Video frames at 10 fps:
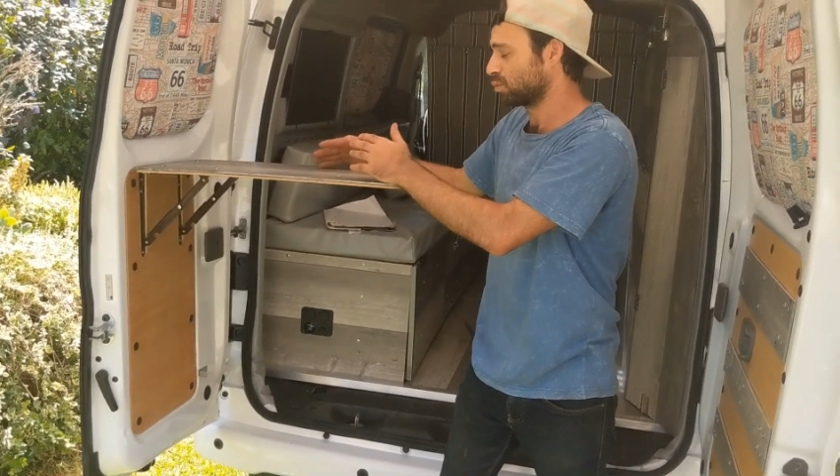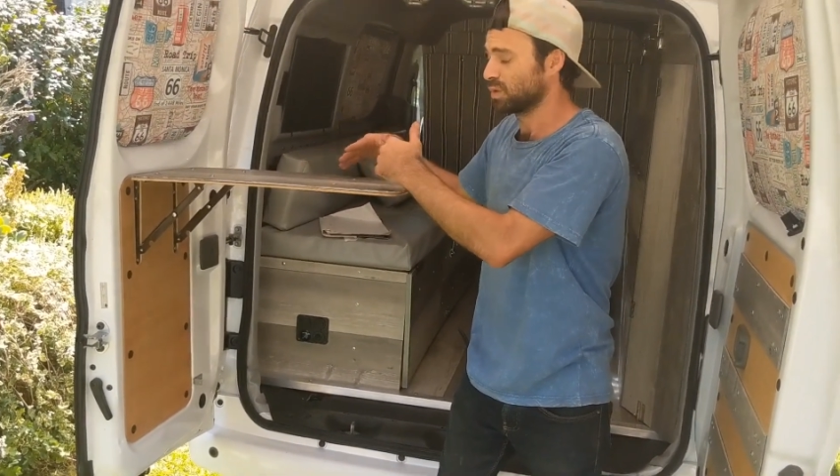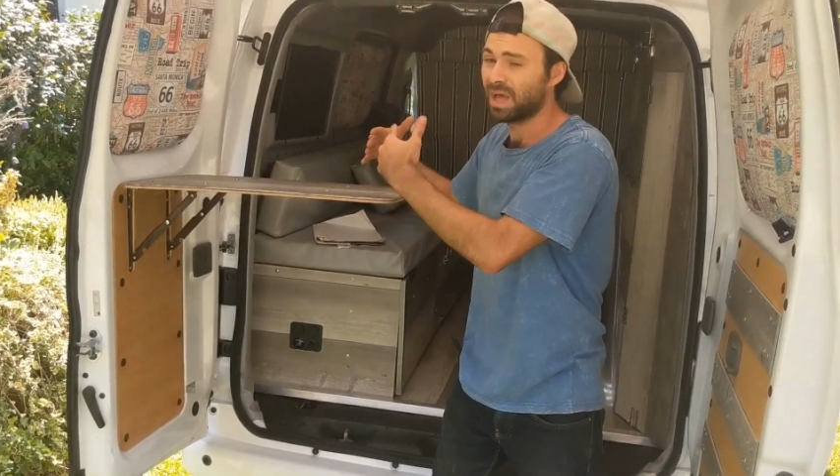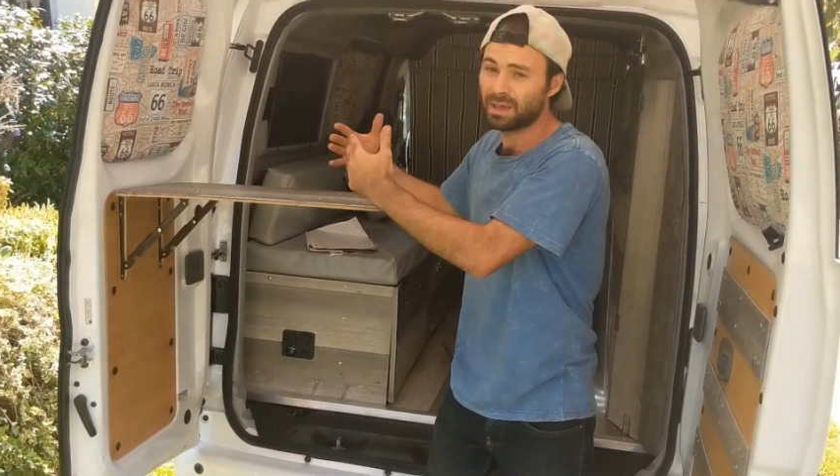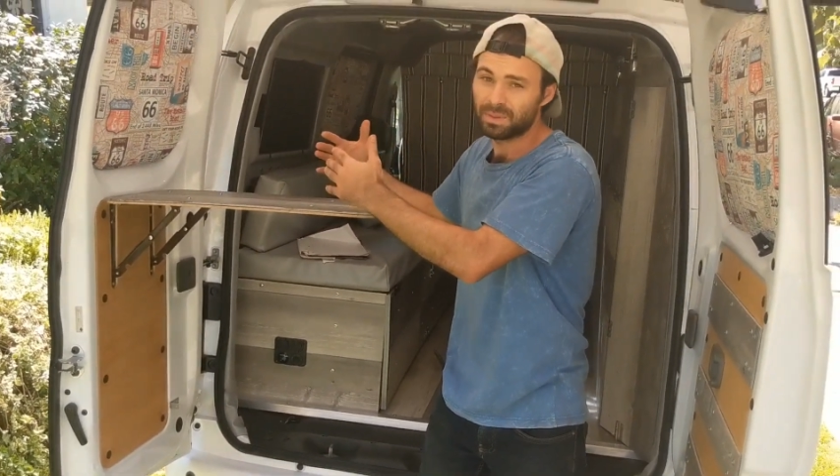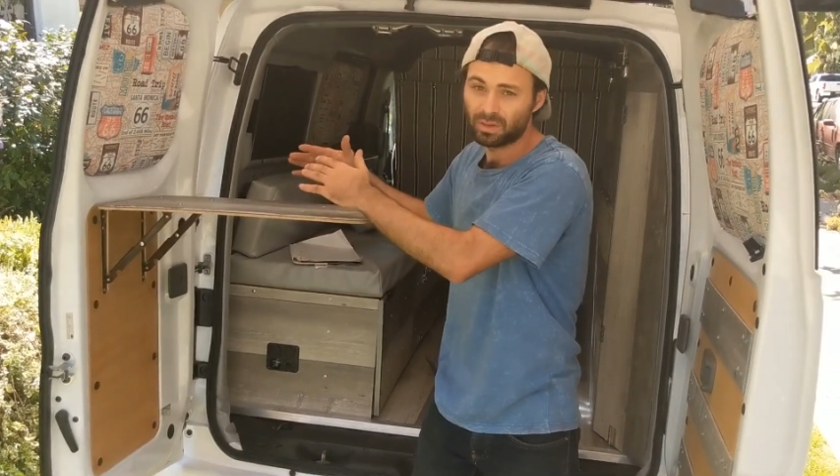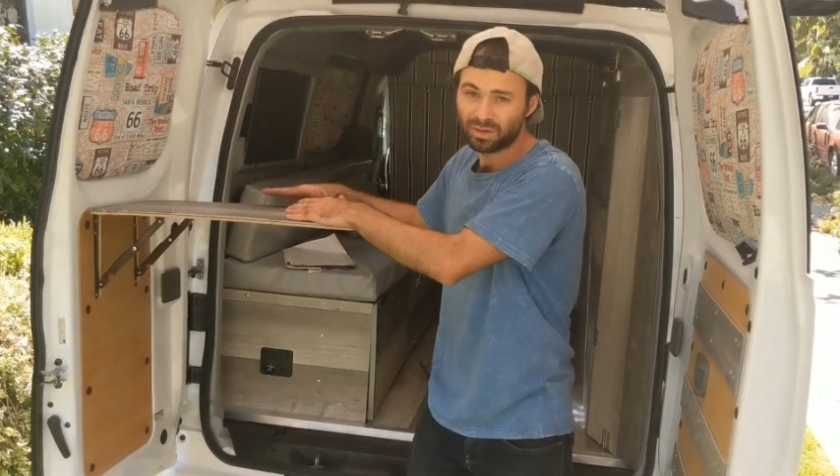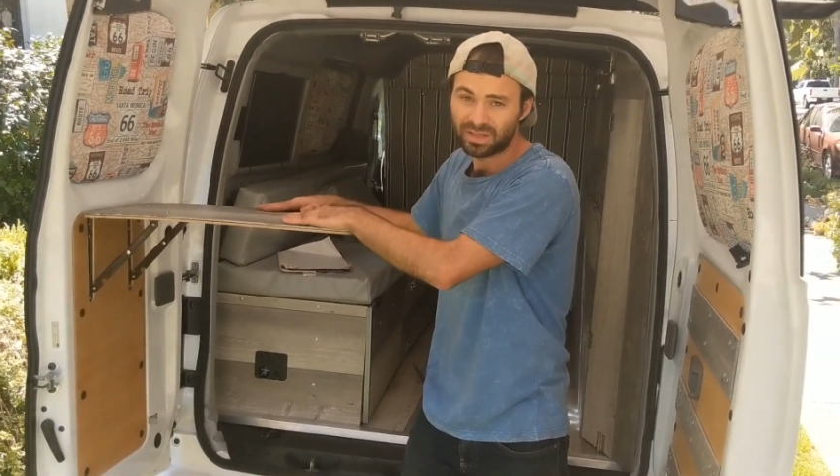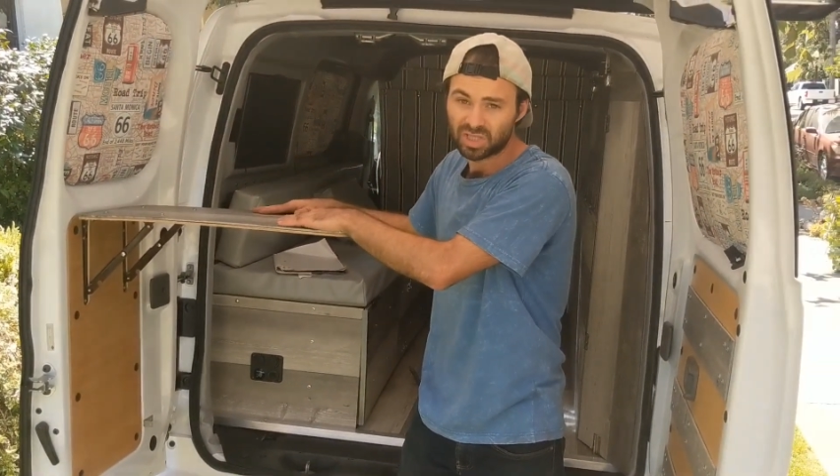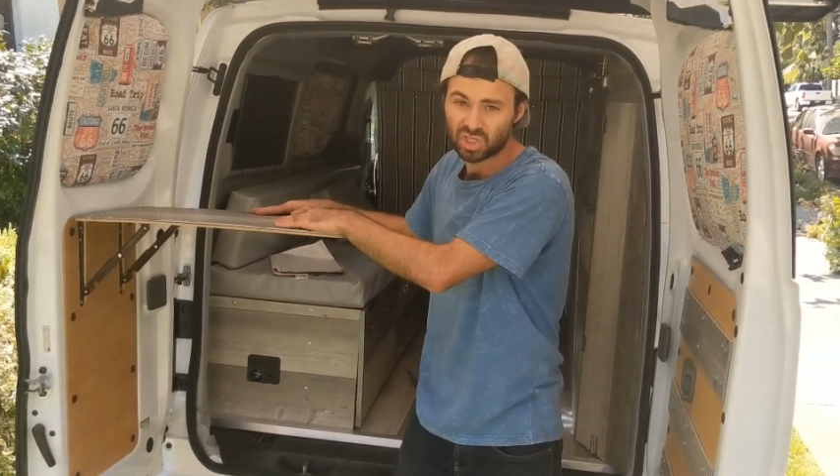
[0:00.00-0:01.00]

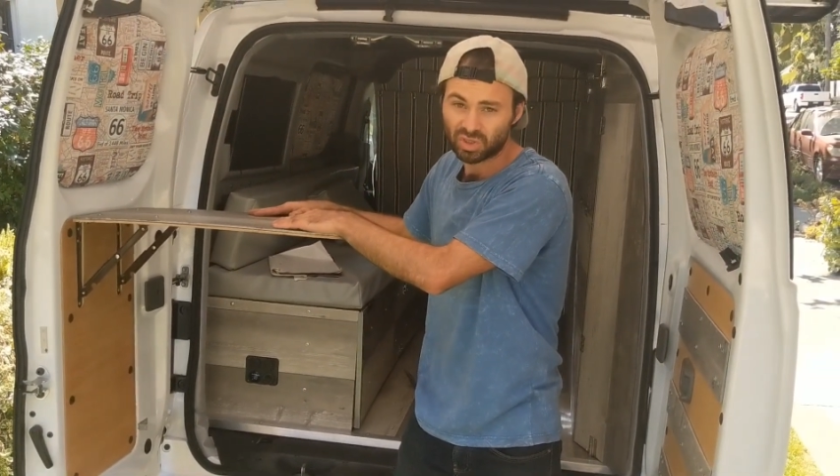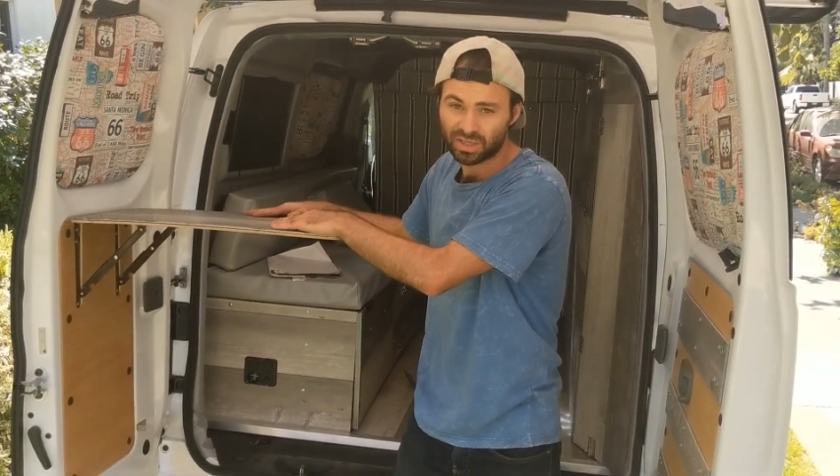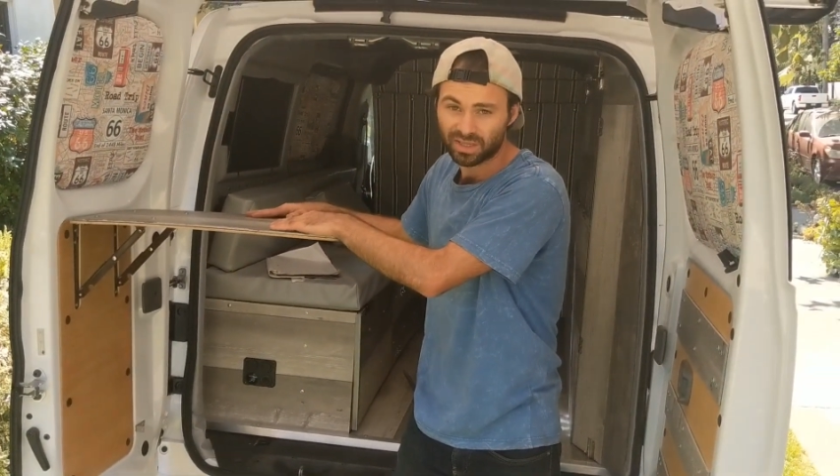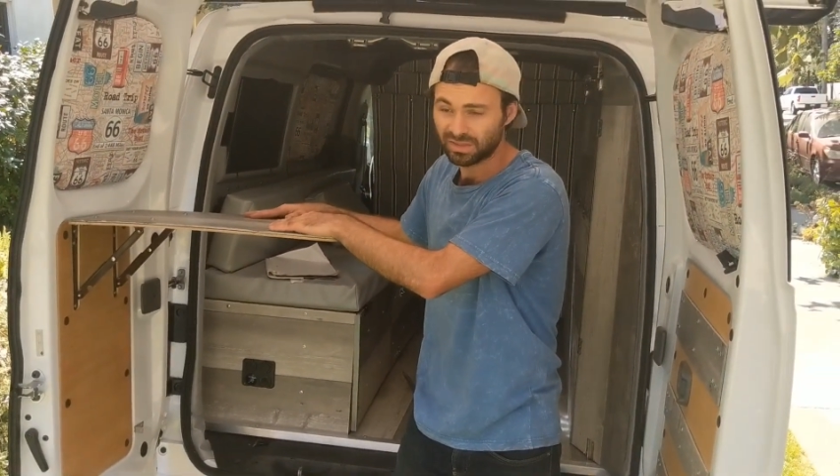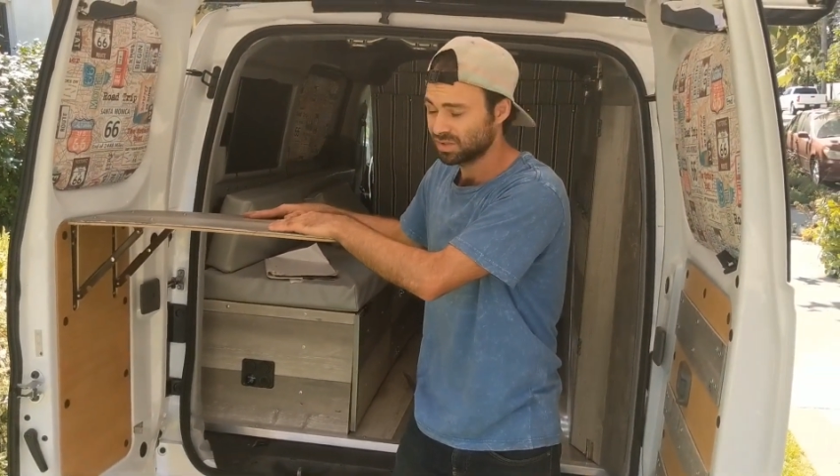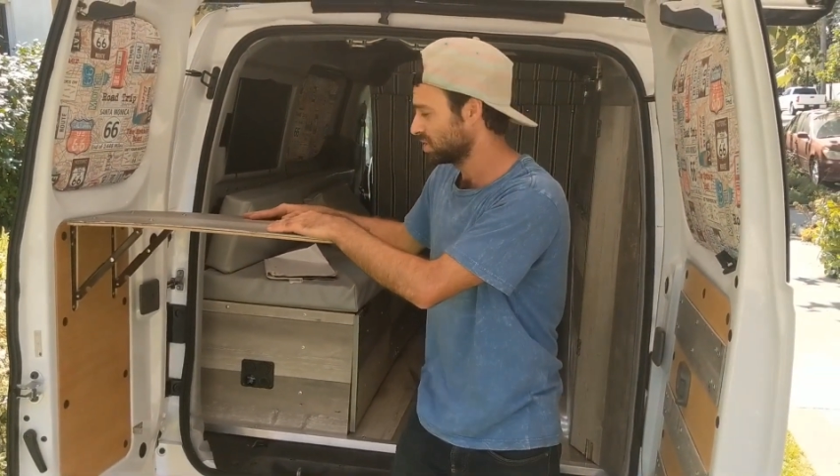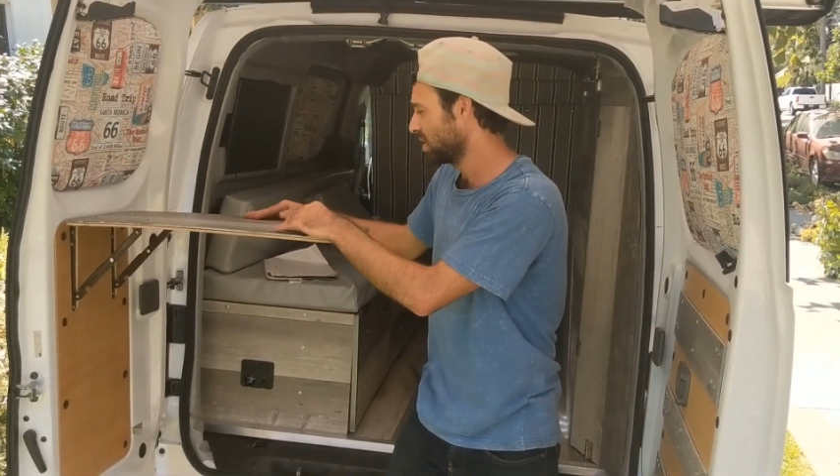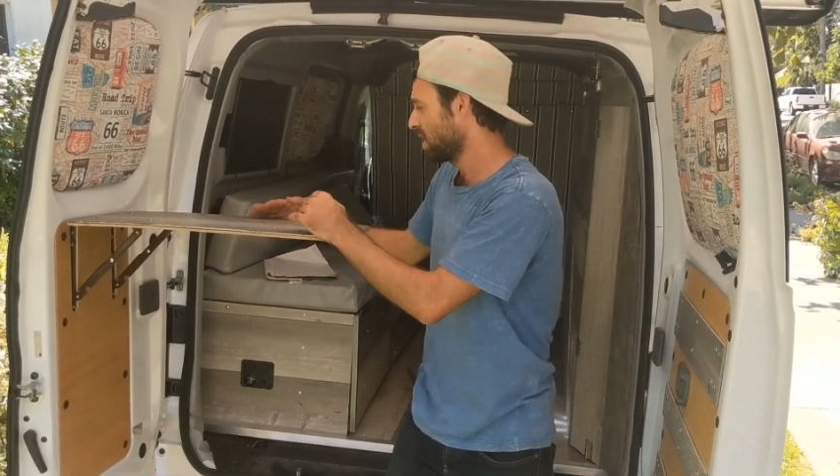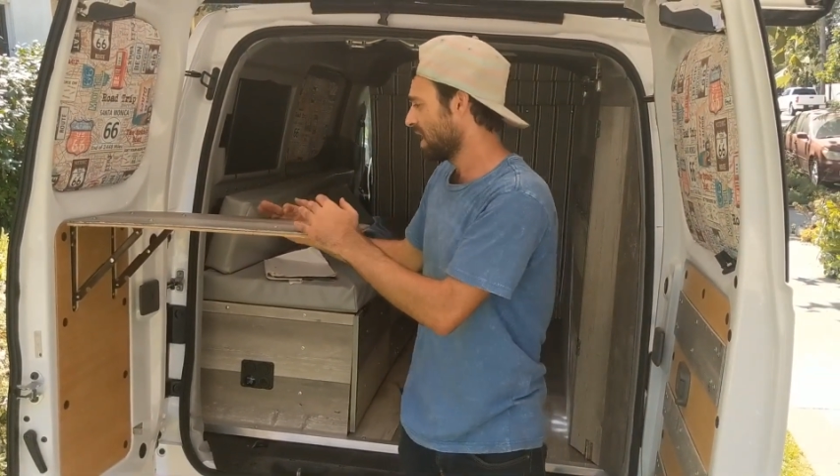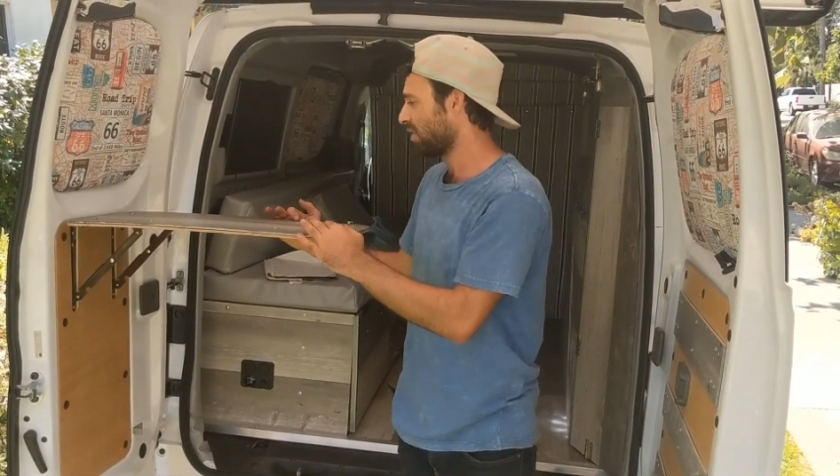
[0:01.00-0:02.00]
reliability and sturdiness.
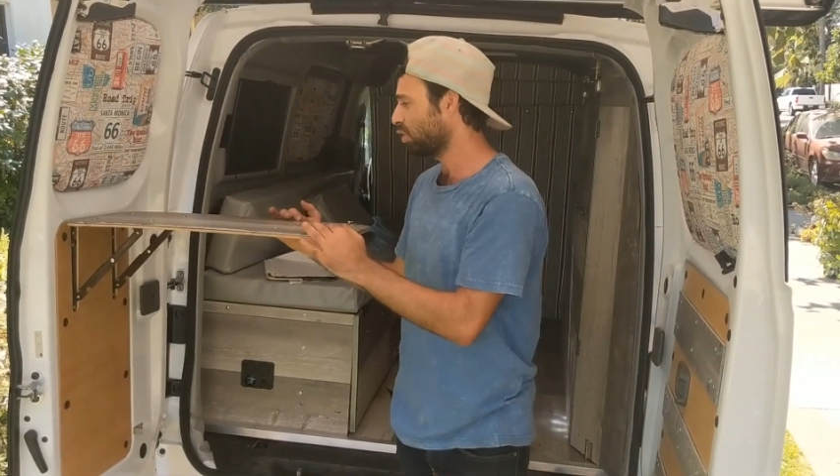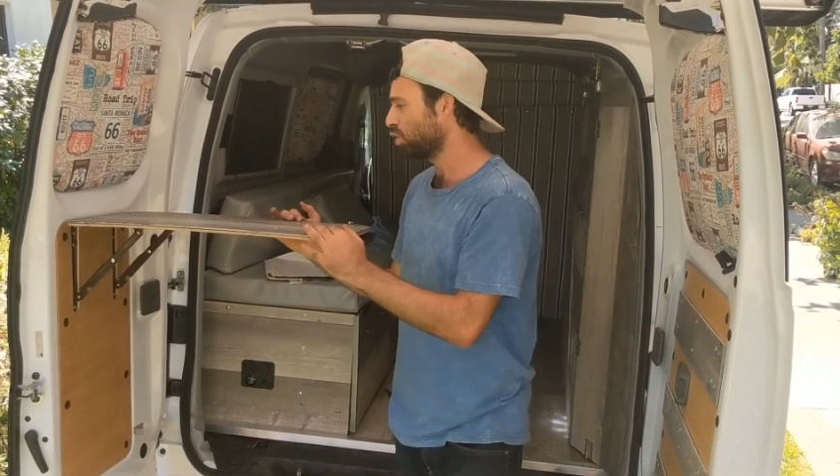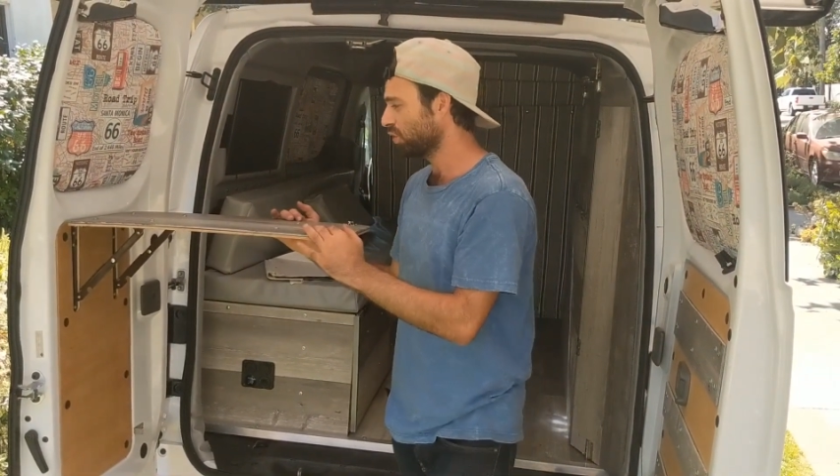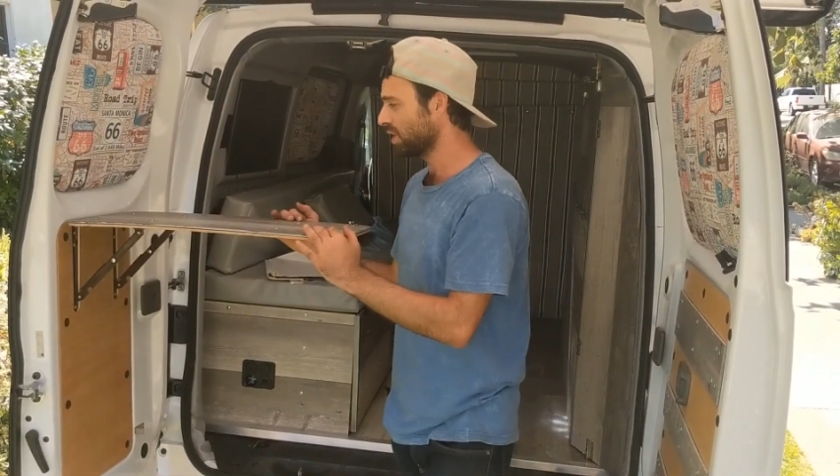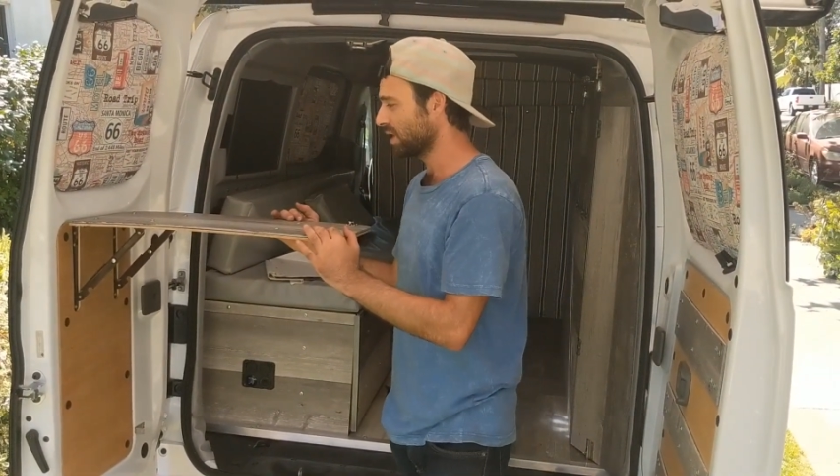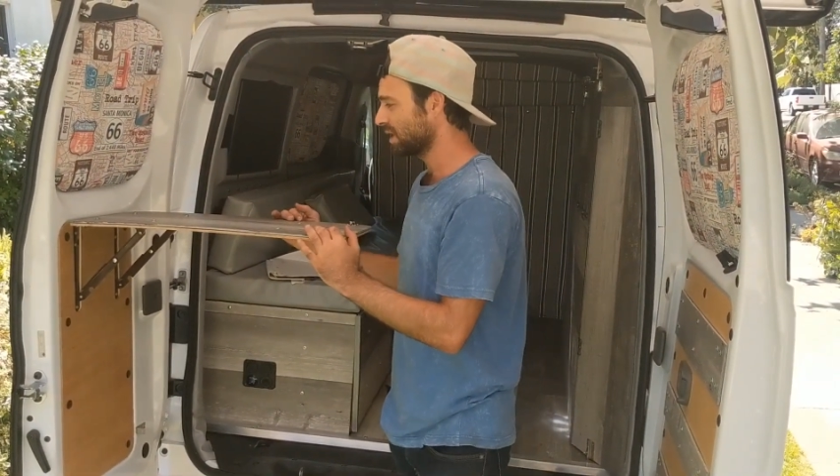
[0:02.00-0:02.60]
And the cool thing